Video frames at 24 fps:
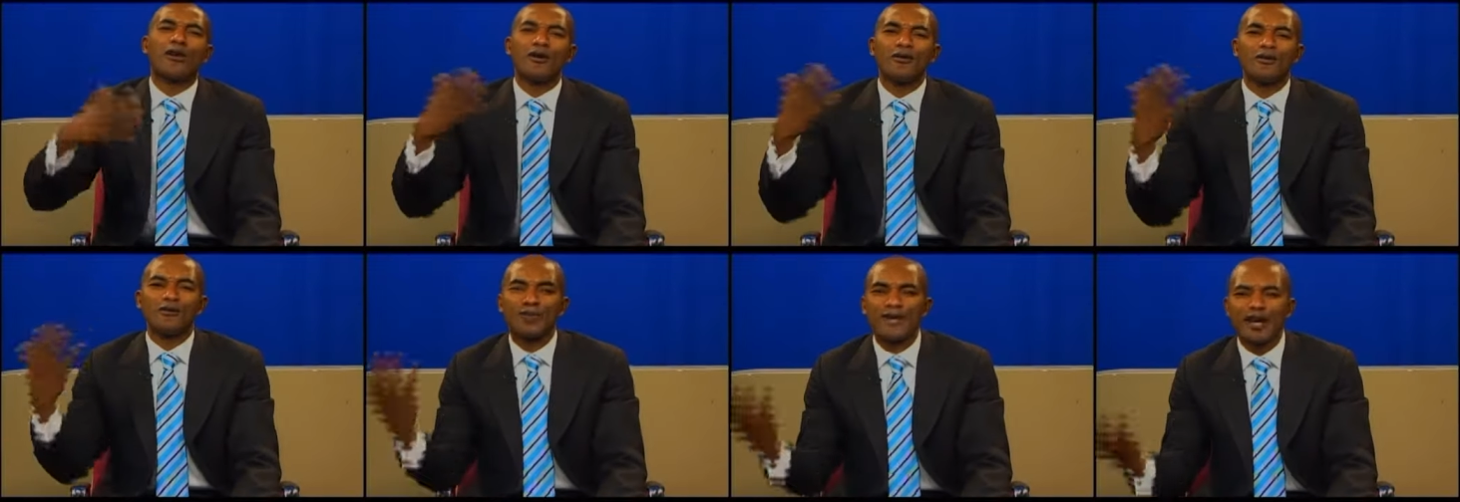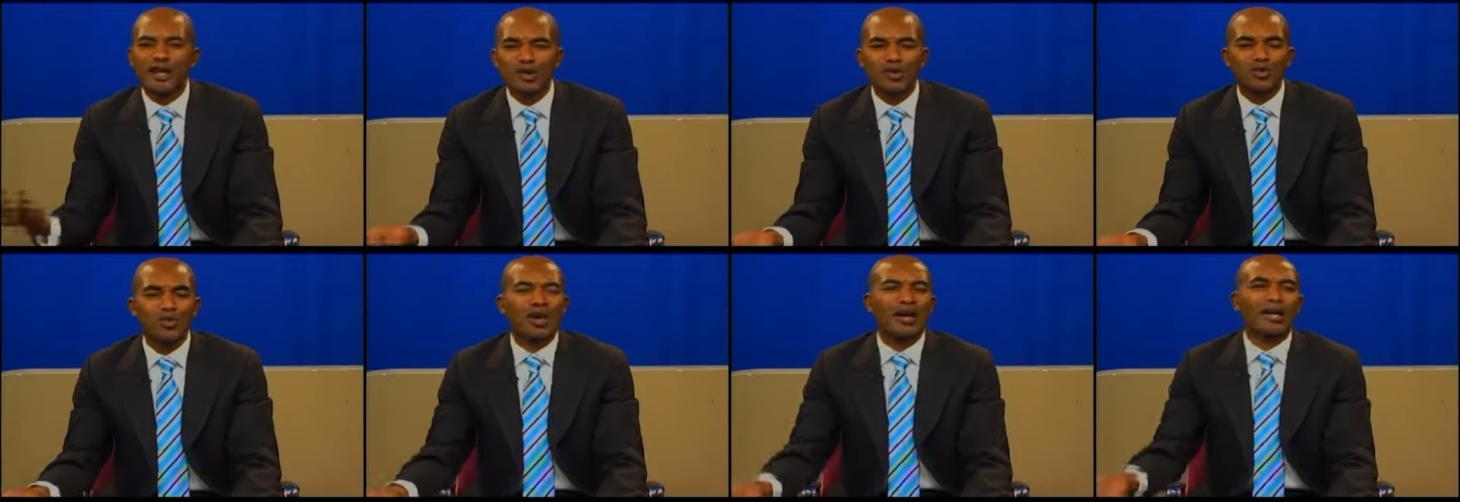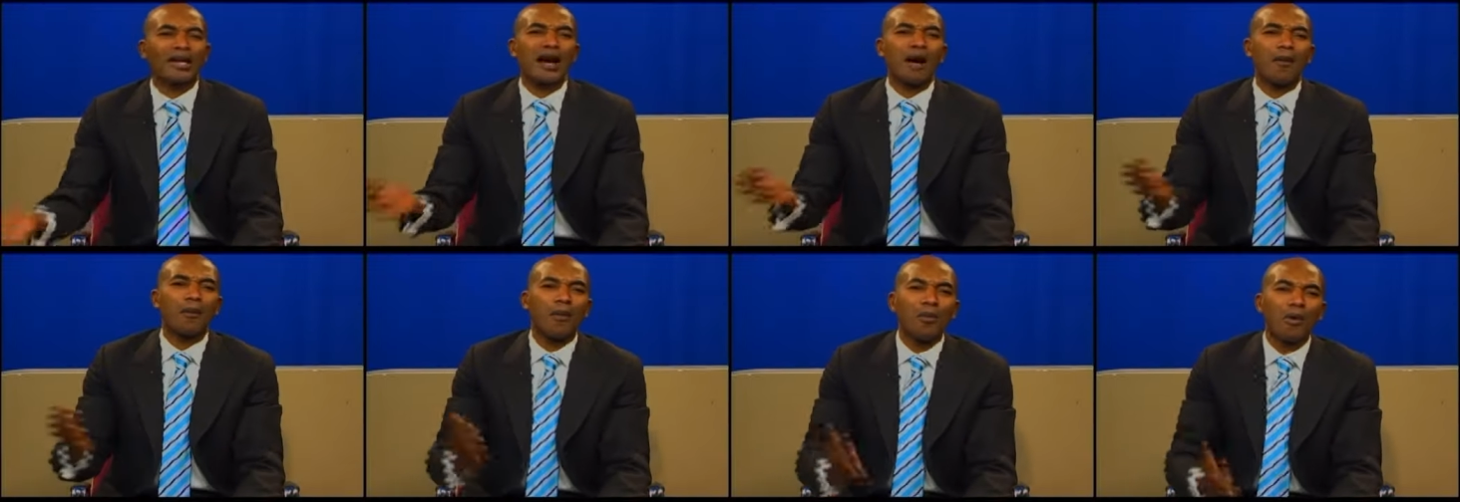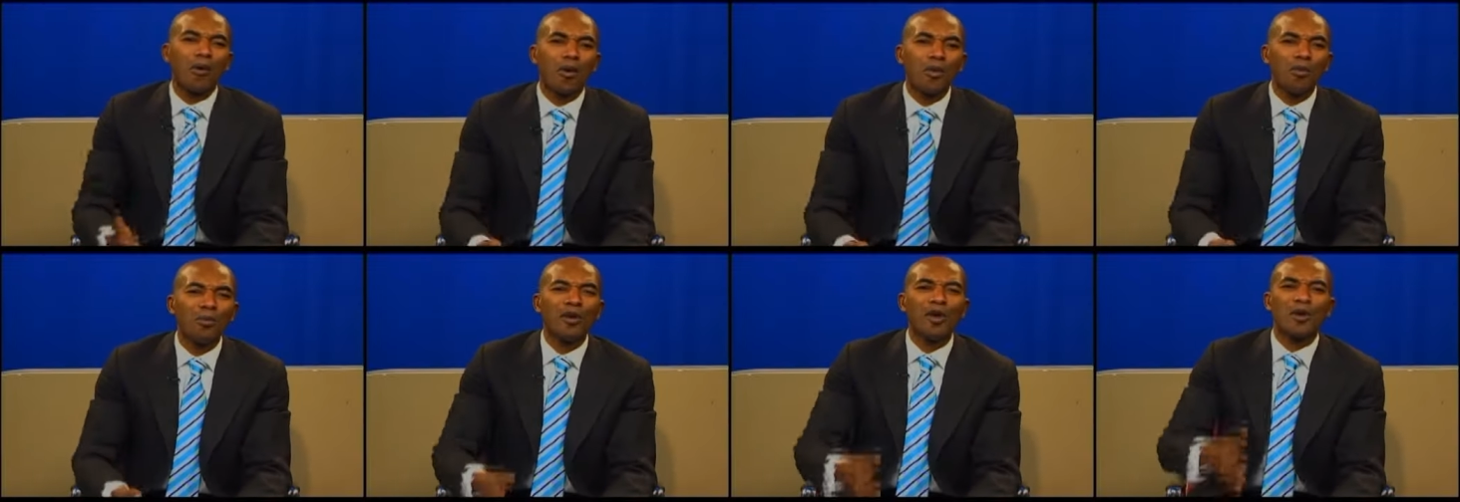finish work, come
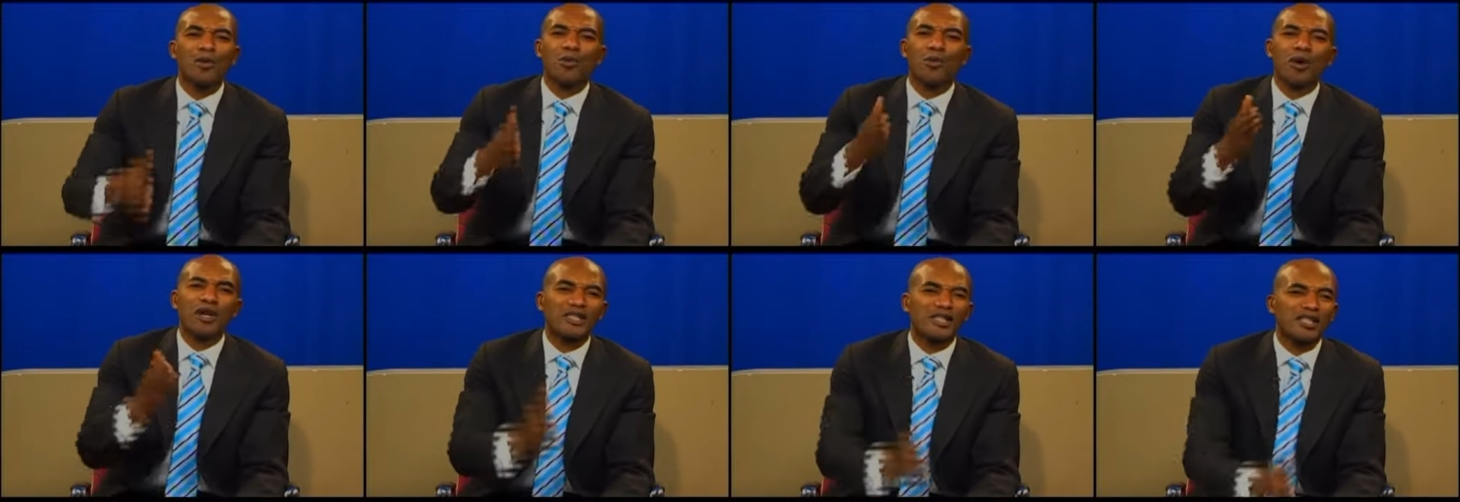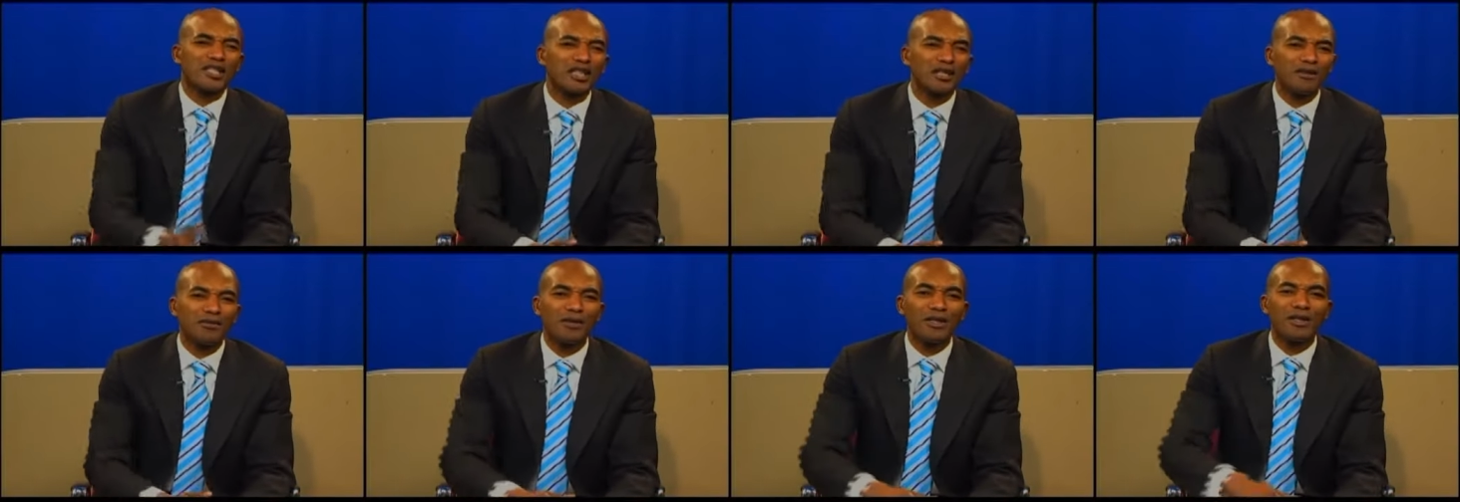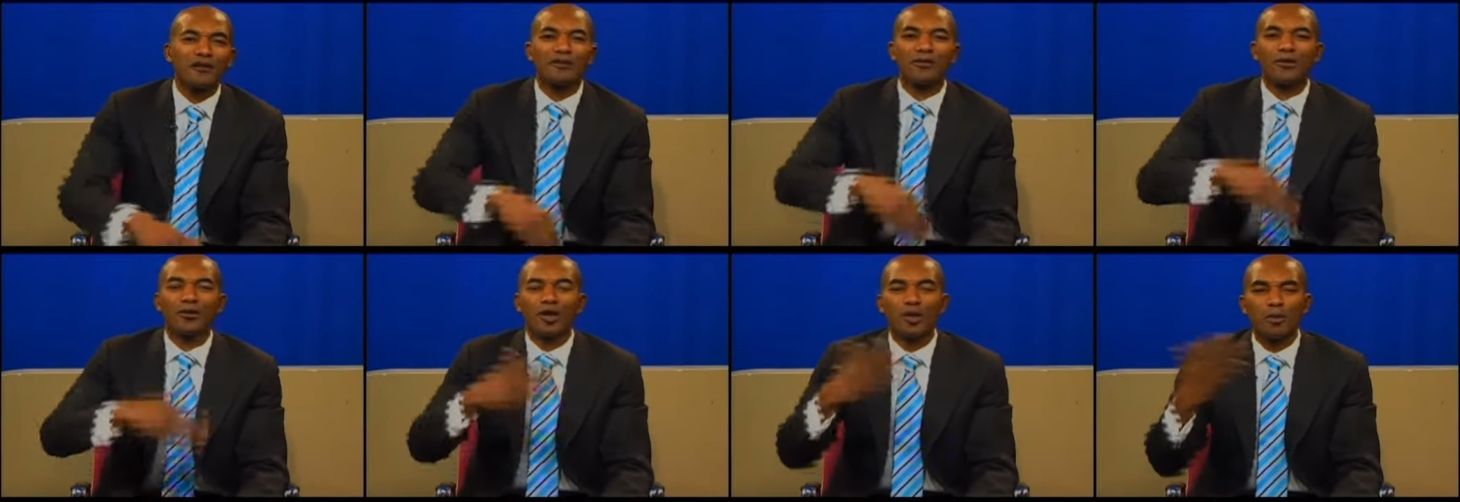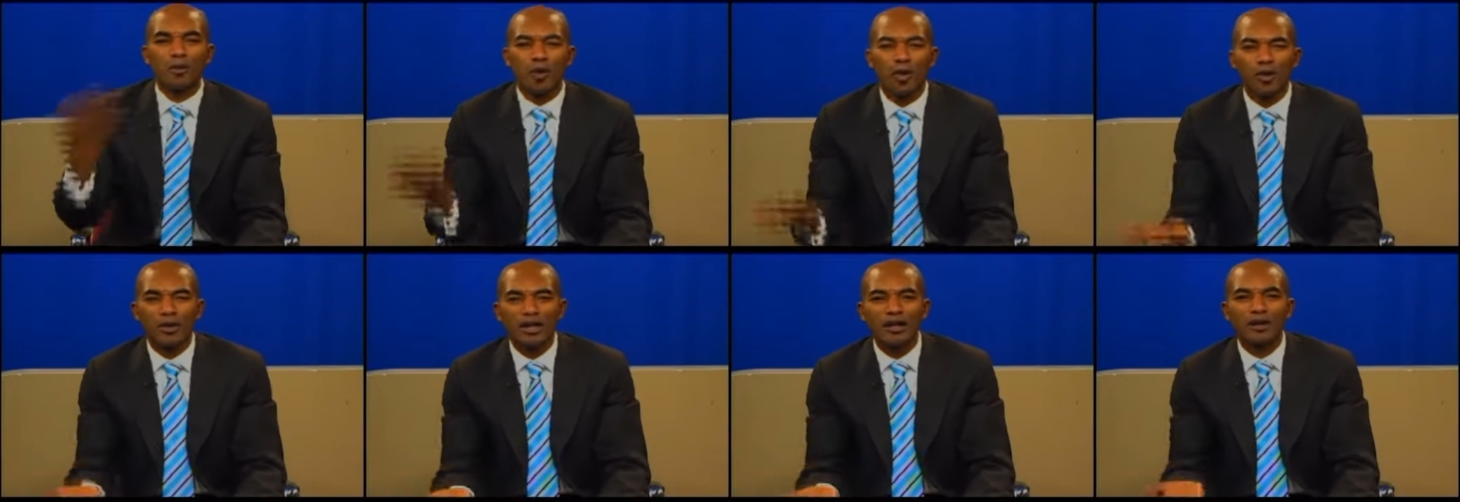home, watch TV, full
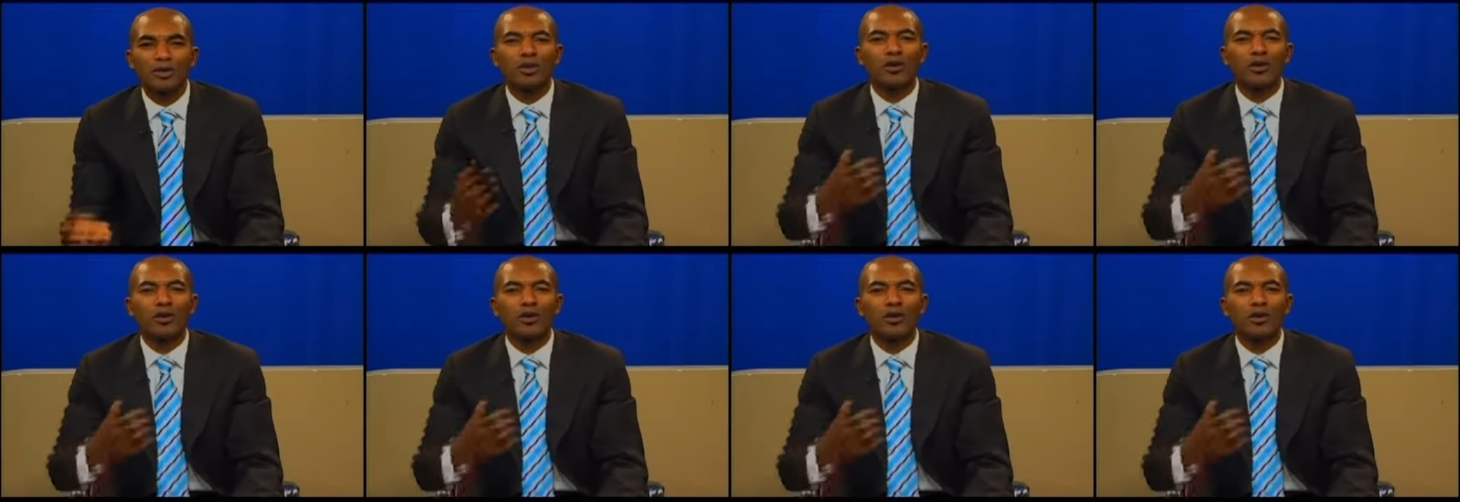morning,